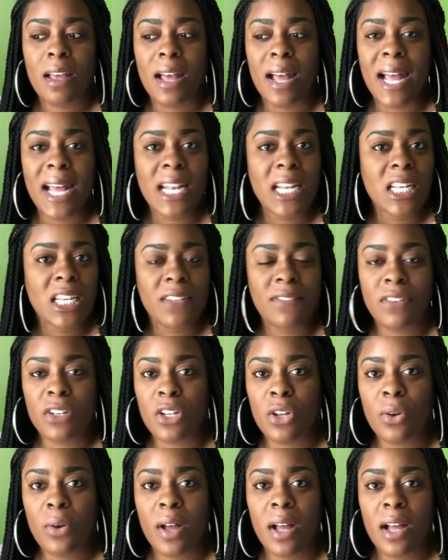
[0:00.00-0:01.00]
I didn't even
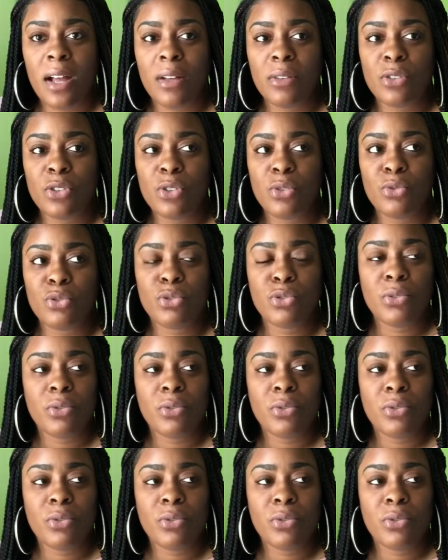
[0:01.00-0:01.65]
know how to,